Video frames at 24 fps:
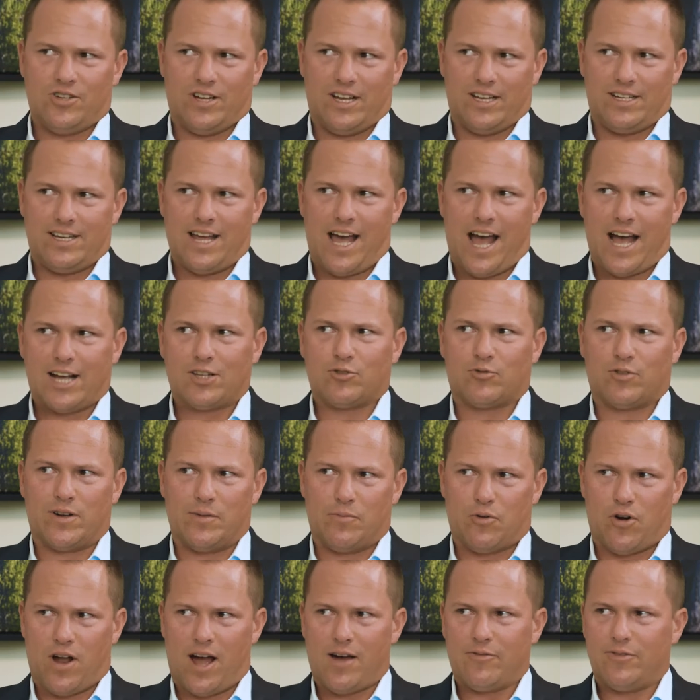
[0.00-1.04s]
you get tax-free
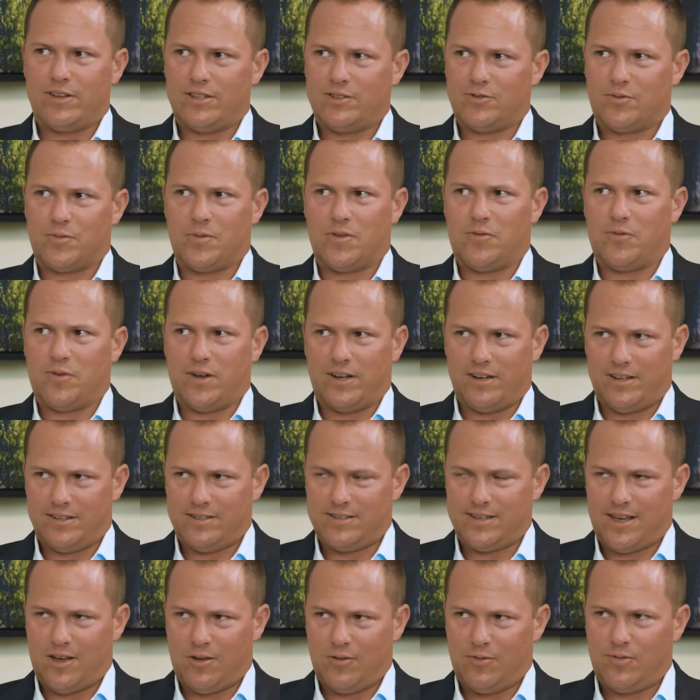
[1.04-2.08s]
profits from the fund
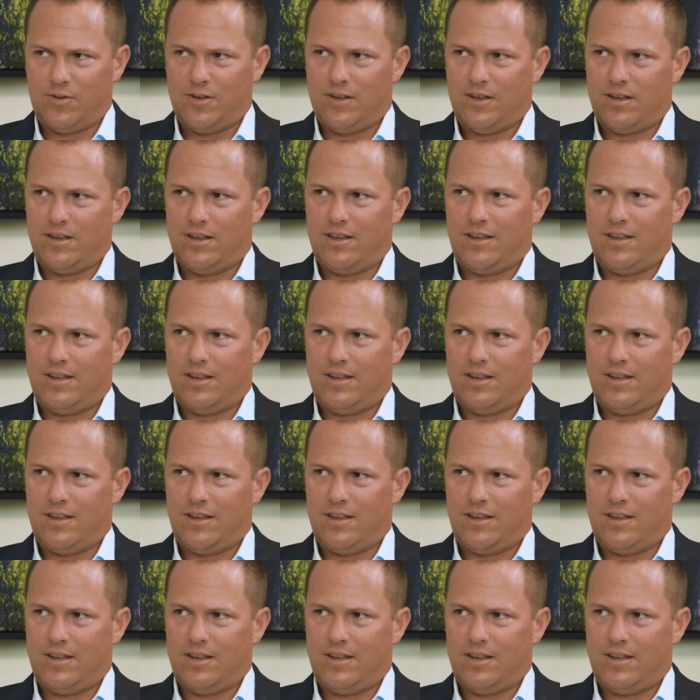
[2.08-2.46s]
itself.